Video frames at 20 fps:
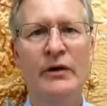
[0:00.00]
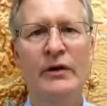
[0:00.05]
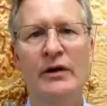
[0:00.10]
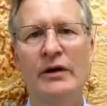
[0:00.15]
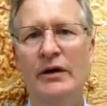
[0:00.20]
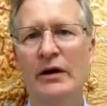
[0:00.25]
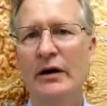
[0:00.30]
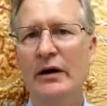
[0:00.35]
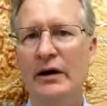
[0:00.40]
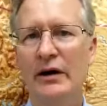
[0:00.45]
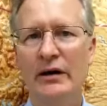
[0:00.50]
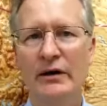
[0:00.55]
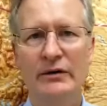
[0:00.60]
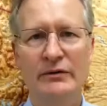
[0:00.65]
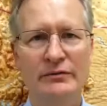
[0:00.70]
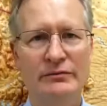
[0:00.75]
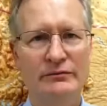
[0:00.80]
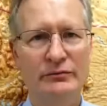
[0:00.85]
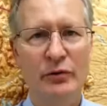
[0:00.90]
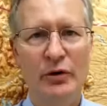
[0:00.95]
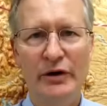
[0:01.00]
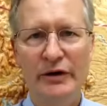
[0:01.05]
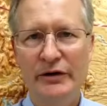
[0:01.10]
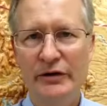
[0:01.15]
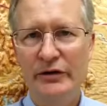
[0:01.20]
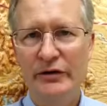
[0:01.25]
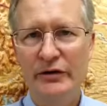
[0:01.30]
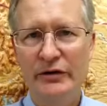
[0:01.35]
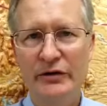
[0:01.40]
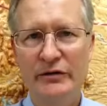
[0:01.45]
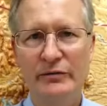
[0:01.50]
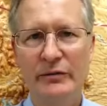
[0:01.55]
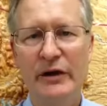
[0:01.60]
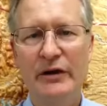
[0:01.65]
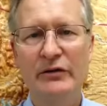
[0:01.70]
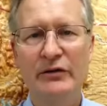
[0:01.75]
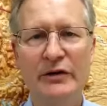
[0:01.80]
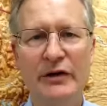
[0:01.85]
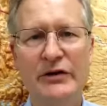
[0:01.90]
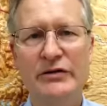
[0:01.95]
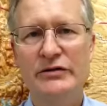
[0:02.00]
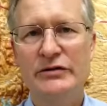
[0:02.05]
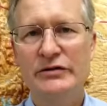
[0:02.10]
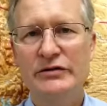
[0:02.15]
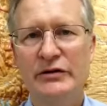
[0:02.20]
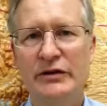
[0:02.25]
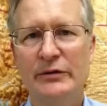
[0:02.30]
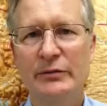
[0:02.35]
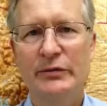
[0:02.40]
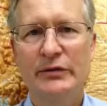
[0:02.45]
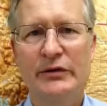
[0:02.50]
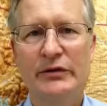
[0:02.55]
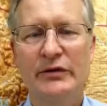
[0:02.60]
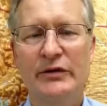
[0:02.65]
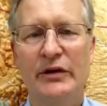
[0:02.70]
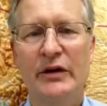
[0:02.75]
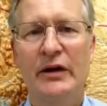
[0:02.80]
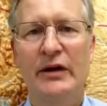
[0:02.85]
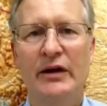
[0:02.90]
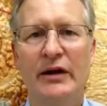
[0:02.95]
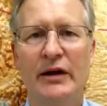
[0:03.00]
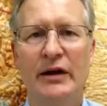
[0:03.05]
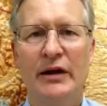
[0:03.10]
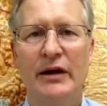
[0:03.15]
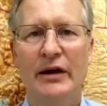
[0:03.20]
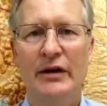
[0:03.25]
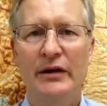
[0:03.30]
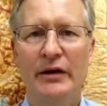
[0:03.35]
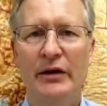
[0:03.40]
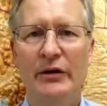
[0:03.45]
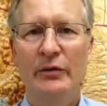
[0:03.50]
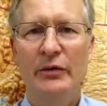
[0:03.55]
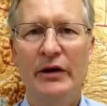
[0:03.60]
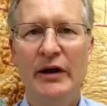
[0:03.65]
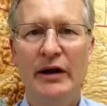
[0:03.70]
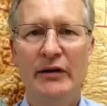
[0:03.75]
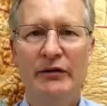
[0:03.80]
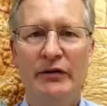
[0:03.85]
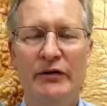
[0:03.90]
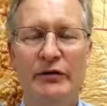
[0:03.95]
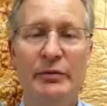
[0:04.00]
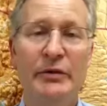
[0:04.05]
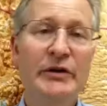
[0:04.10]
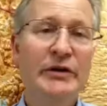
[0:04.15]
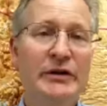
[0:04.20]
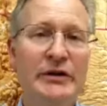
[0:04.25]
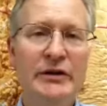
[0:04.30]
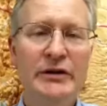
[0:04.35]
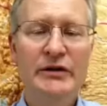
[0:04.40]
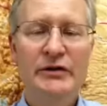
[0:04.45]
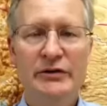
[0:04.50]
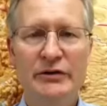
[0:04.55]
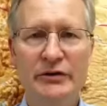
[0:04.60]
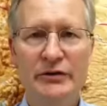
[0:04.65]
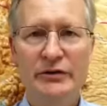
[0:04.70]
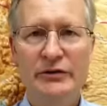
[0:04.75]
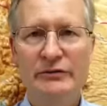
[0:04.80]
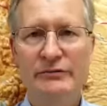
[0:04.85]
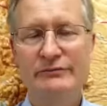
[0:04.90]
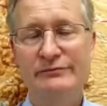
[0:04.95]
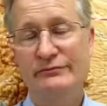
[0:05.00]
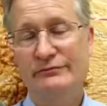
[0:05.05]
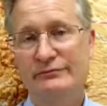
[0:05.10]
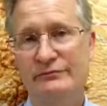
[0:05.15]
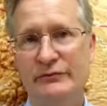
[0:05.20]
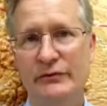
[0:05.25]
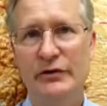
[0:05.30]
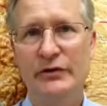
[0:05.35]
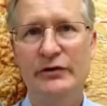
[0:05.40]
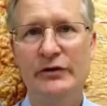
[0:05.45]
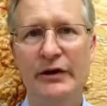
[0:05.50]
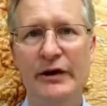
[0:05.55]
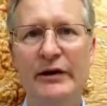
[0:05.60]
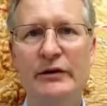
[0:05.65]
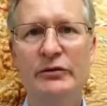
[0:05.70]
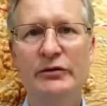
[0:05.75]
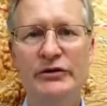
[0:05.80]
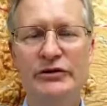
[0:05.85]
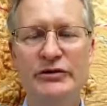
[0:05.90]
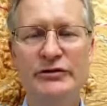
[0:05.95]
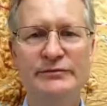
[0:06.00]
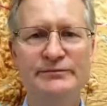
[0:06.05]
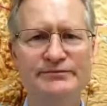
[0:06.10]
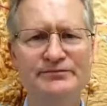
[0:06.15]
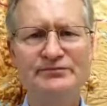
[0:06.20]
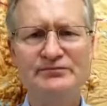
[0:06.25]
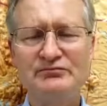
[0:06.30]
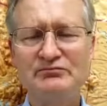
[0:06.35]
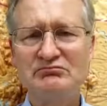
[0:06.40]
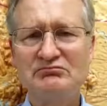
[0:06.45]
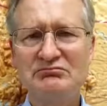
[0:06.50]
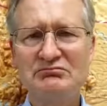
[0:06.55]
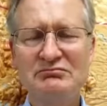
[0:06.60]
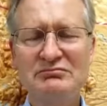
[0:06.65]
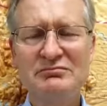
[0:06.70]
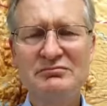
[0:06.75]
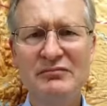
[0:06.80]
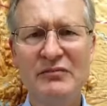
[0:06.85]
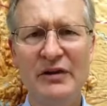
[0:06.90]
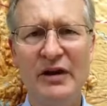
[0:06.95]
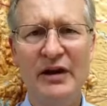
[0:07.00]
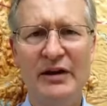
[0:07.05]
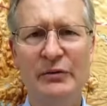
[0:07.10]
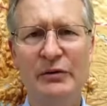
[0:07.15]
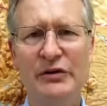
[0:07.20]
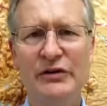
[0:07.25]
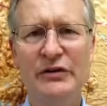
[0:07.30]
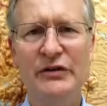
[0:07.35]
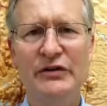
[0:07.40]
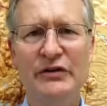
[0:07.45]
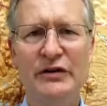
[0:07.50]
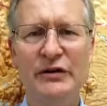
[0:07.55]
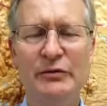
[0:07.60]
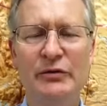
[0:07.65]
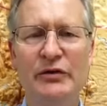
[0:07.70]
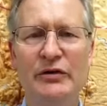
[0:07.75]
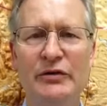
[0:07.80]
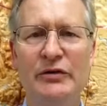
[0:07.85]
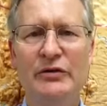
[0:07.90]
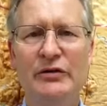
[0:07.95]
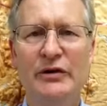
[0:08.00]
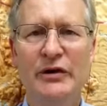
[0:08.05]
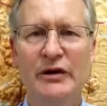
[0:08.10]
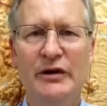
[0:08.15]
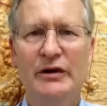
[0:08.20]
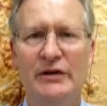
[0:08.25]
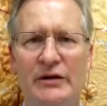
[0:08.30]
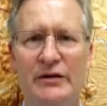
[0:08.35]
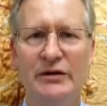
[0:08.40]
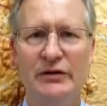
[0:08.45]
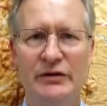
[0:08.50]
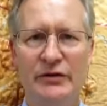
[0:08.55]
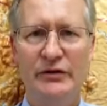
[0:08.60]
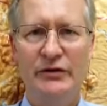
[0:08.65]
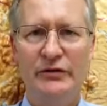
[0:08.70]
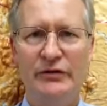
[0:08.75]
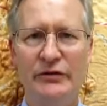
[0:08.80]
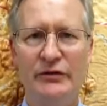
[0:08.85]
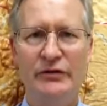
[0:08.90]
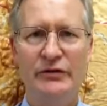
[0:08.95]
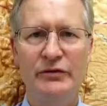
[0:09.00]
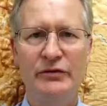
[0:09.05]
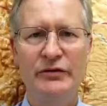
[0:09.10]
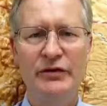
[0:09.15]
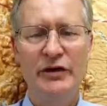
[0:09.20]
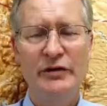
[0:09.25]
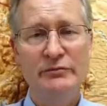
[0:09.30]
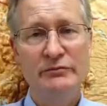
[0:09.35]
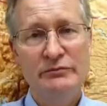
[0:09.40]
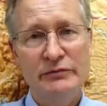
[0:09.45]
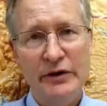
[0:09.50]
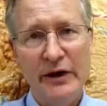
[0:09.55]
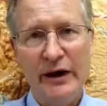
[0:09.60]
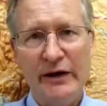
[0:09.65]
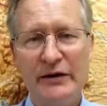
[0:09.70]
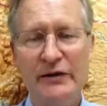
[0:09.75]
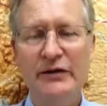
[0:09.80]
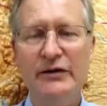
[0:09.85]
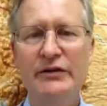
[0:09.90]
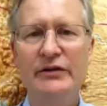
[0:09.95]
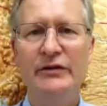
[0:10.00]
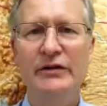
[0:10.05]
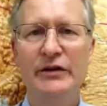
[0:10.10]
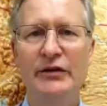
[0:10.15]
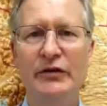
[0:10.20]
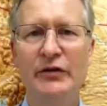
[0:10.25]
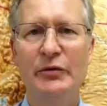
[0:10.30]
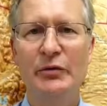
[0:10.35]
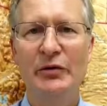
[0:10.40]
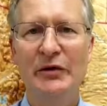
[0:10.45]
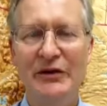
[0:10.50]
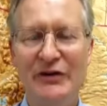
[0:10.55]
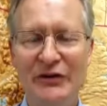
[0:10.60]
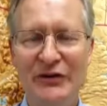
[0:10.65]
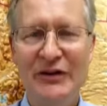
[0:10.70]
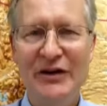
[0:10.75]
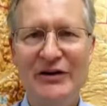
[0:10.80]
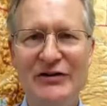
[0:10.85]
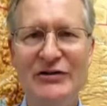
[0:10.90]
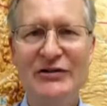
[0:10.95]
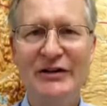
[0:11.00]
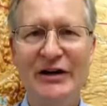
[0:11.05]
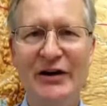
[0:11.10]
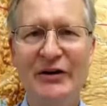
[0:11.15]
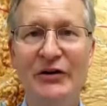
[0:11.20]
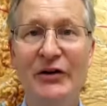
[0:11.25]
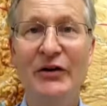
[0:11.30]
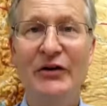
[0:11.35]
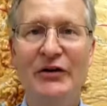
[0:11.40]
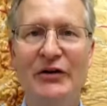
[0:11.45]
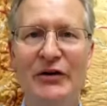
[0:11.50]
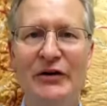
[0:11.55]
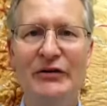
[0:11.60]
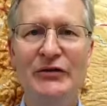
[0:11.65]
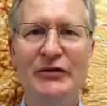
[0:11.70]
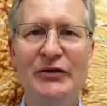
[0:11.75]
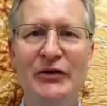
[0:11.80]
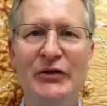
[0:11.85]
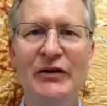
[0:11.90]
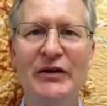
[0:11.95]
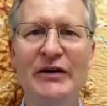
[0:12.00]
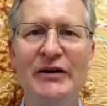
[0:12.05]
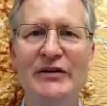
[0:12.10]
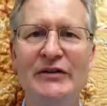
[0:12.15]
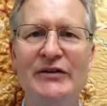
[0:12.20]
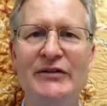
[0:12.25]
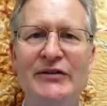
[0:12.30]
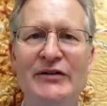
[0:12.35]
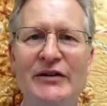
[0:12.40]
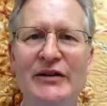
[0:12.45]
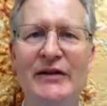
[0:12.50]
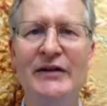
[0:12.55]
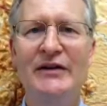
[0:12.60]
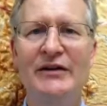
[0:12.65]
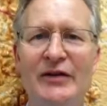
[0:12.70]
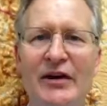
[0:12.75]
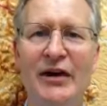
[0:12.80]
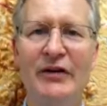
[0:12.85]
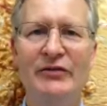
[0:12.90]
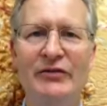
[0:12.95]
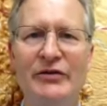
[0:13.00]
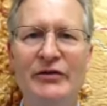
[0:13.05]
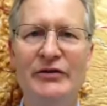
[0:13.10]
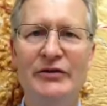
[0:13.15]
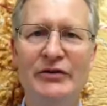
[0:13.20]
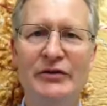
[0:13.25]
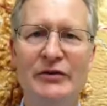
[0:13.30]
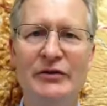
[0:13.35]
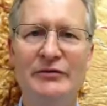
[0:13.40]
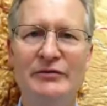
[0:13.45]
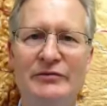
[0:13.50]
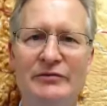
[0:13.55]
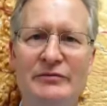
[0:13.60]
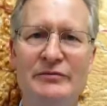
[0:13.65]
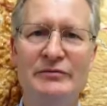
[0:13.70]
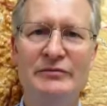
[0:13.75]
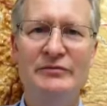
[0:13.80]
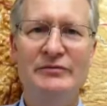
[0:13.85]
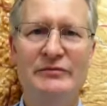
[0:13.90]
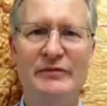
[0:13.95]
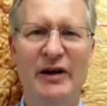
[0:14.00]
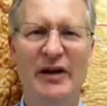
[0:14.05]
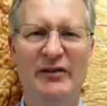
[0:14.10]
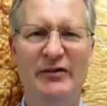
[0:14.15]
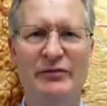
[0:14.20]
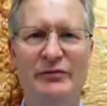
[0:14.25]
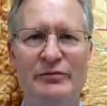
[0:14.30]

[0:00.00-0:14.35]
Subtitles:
wanting to make relationships, that we have this ability to learn language. And we just seem to, through some practice, get the pronunciation down, although, as you know, kids often do have